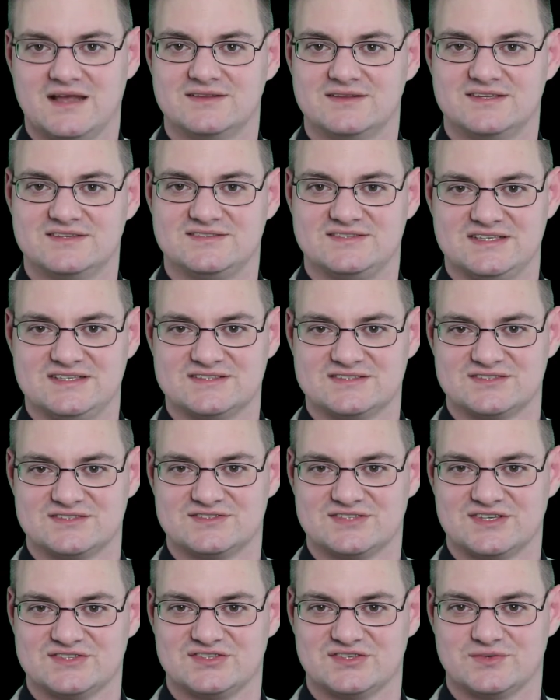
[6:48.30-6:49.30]

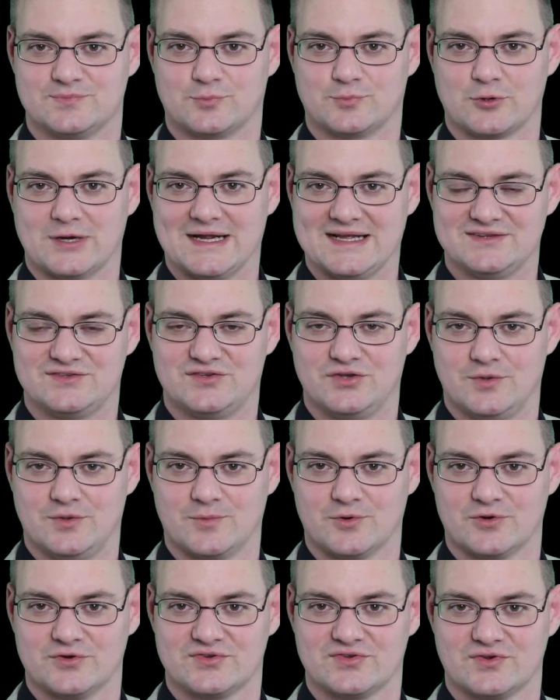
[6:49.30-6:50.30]
Diseases such as brain
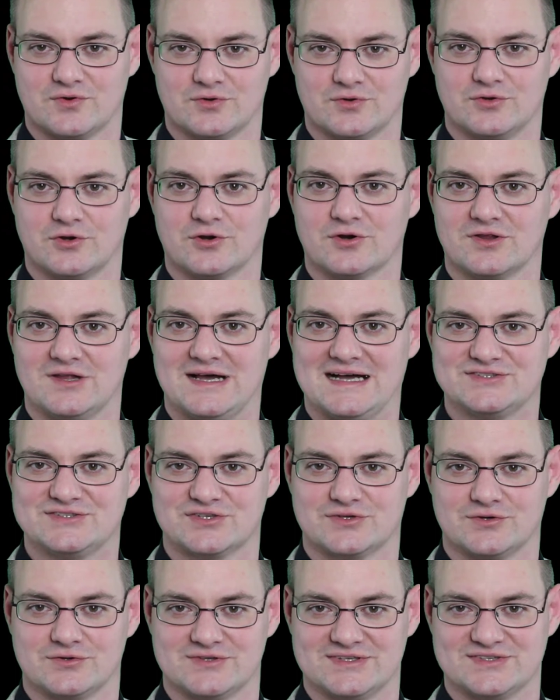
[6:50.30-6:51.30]
tumors or
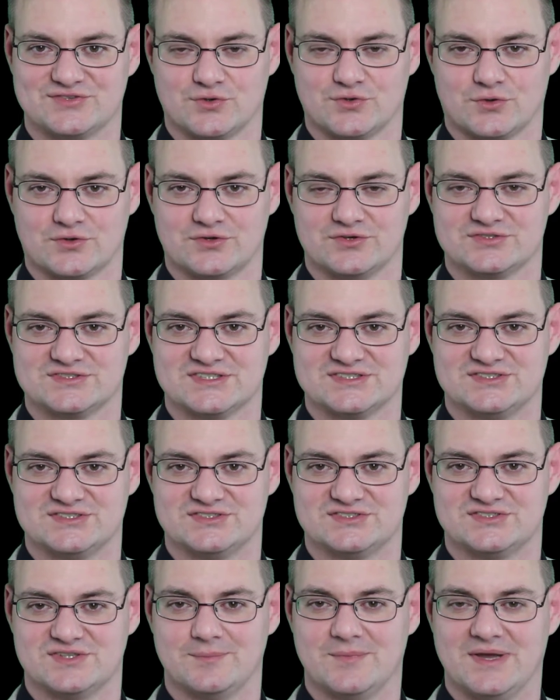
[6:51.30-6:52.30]
neurological disorders such
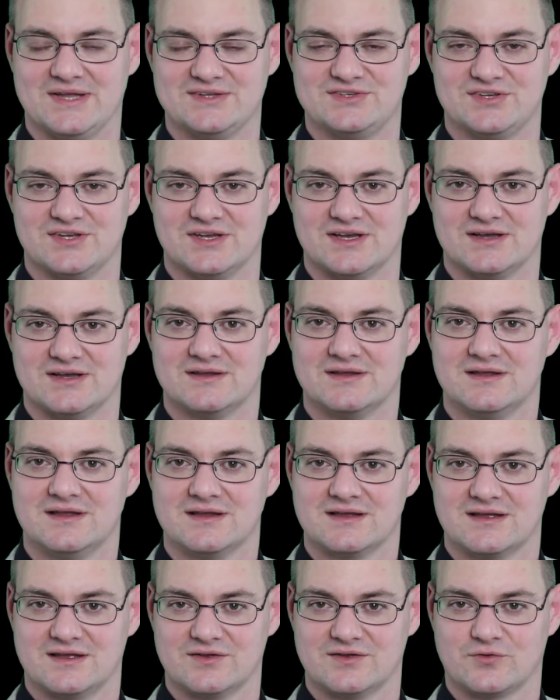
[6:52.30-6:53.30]
as dementia
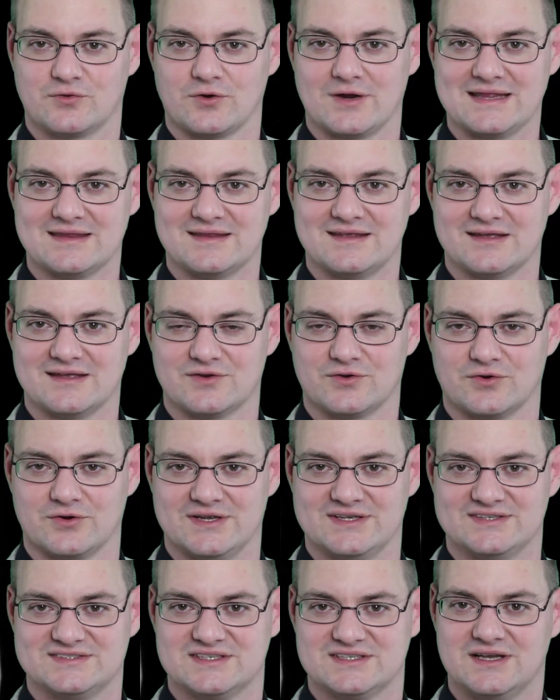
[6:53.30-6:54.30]
can greatly
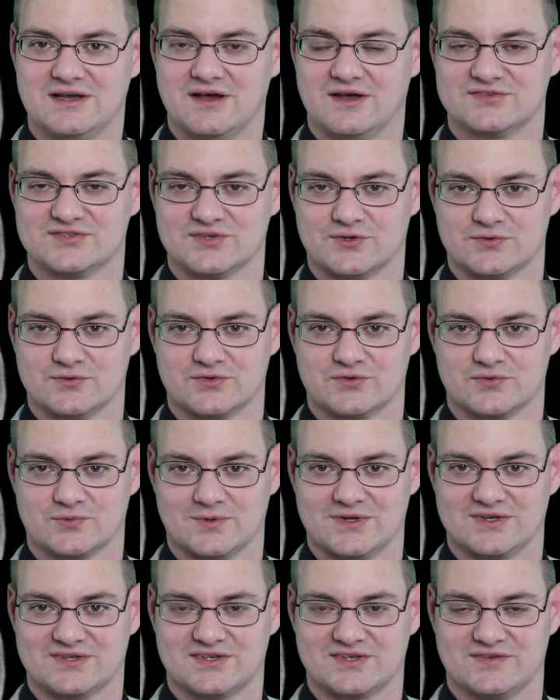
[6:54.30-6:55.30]
increase a soldier's
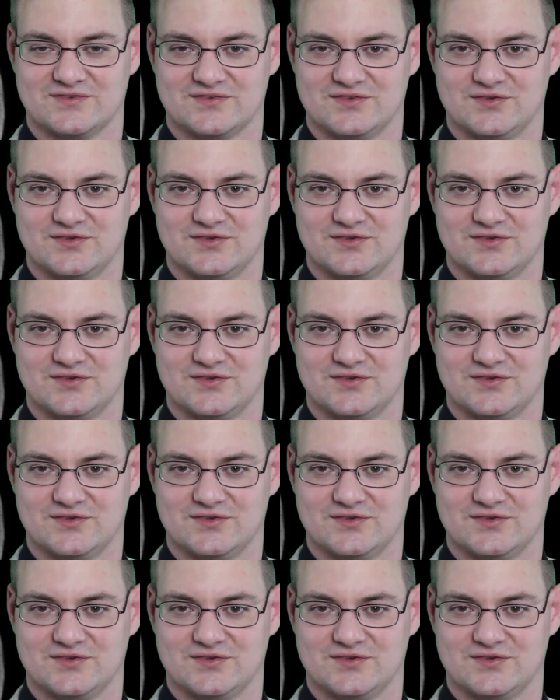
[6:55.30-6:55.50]
risk of